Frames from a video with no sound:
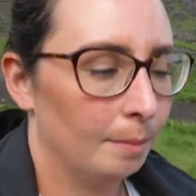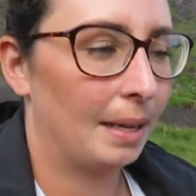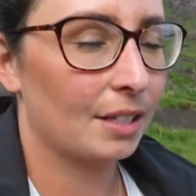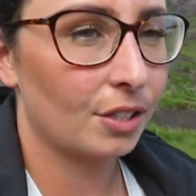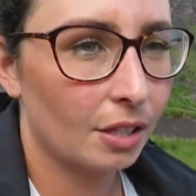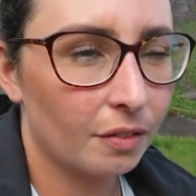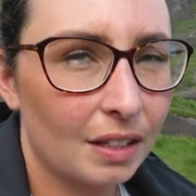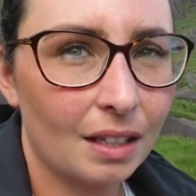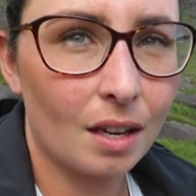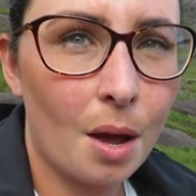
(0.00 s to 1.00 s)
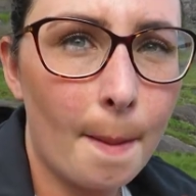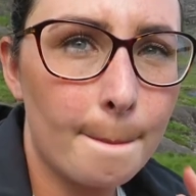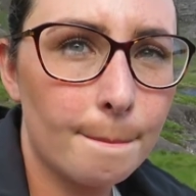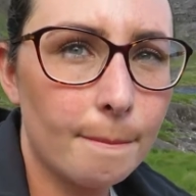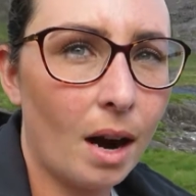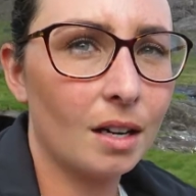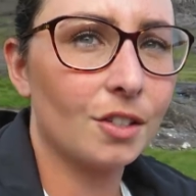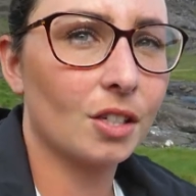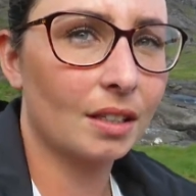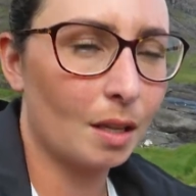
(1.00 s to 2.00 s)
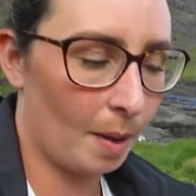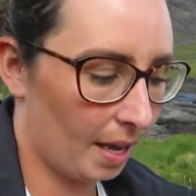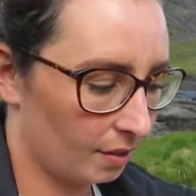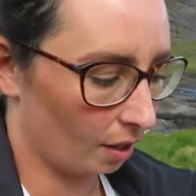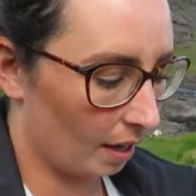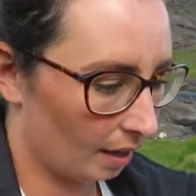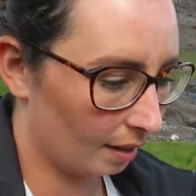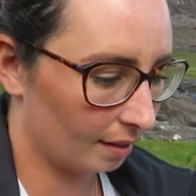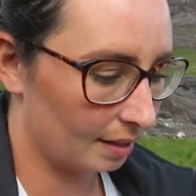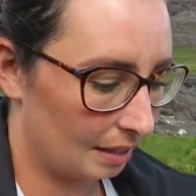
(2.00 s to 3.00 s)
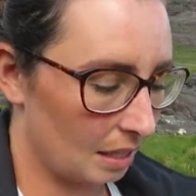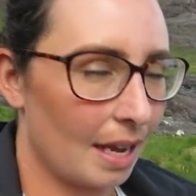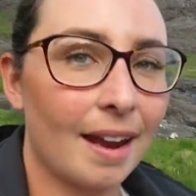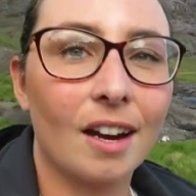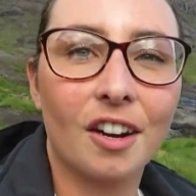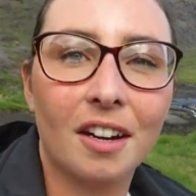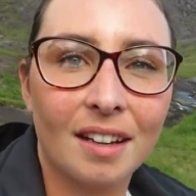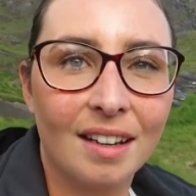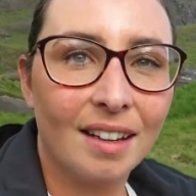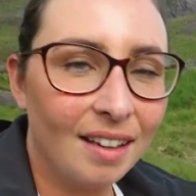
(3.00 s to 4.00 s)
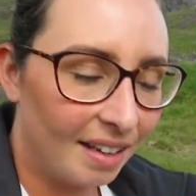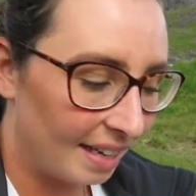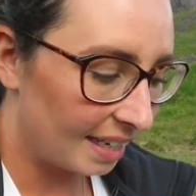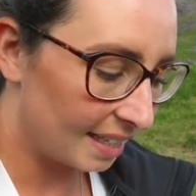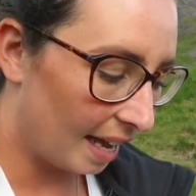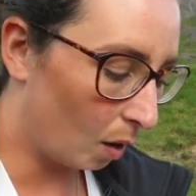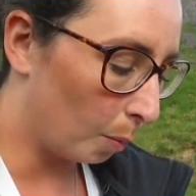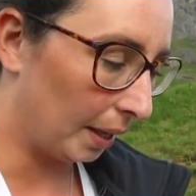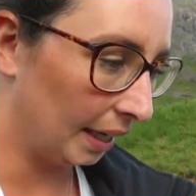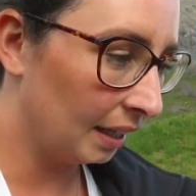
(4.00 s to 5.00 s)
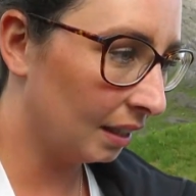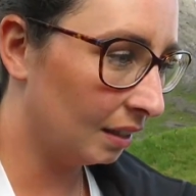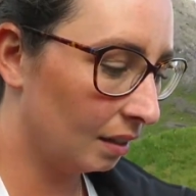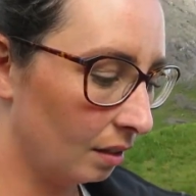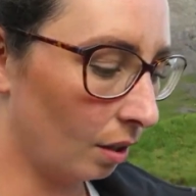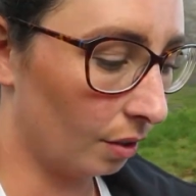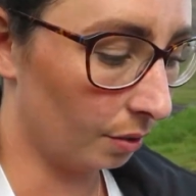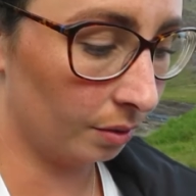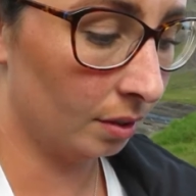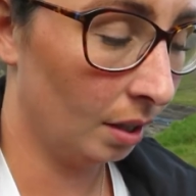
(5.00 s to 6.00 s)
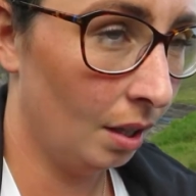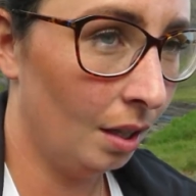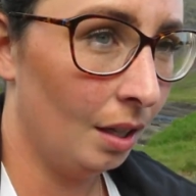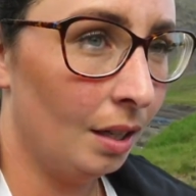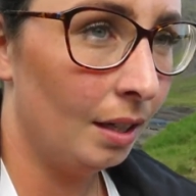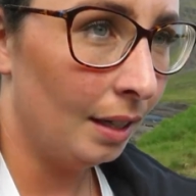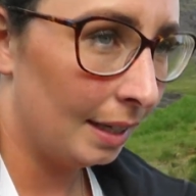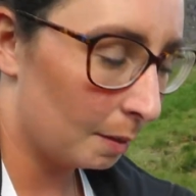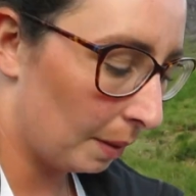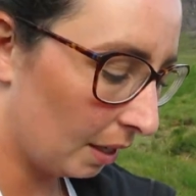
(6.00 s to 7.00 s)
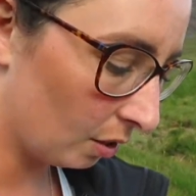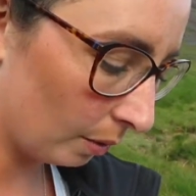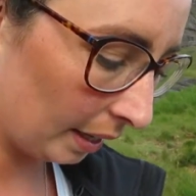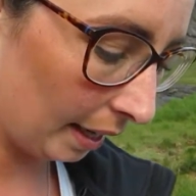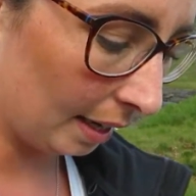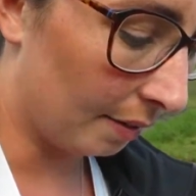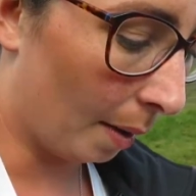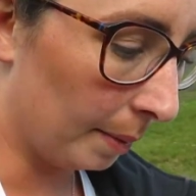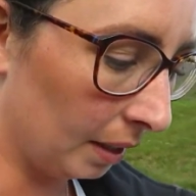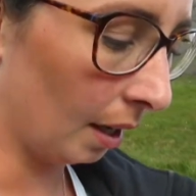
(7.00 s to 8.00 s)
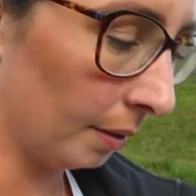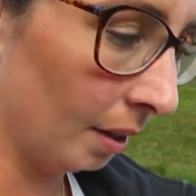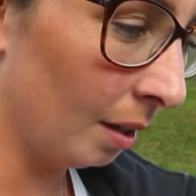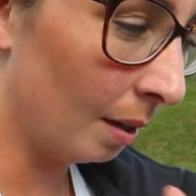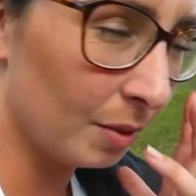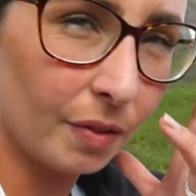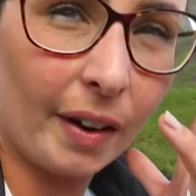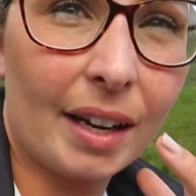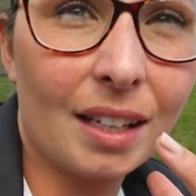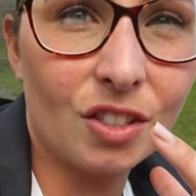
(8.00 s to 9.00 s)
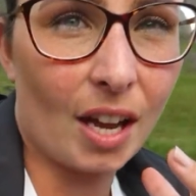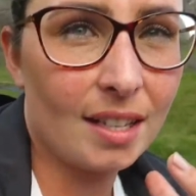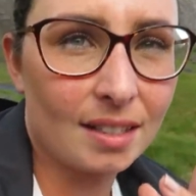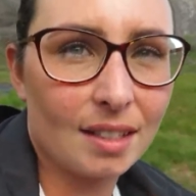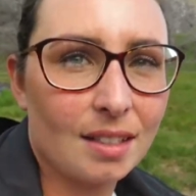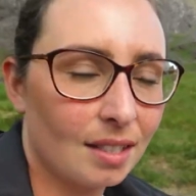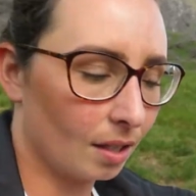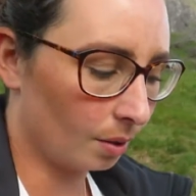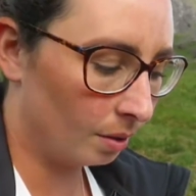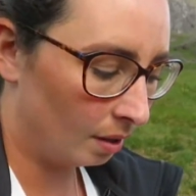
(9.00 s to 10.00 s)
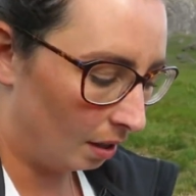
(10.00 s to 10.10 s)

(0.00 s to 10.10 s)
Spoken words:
Actually feeling marginally better. I think the sea air is helping, although it's been going kind of up and down. I'm just very congested, so,